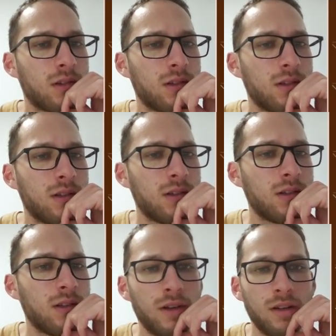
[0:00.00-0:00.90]

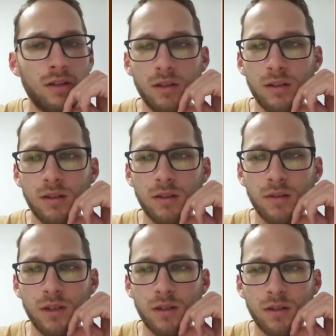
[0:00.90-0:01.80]
7, 8, 9, 7,
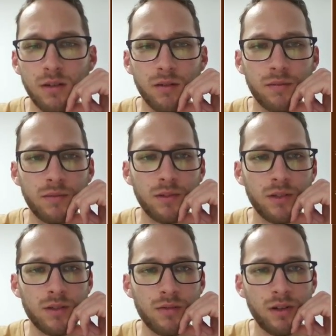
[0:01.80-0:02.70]
8, 9.
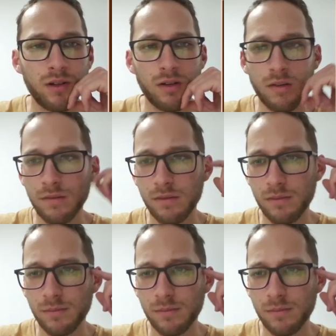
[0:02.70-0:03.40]
Let's write it off.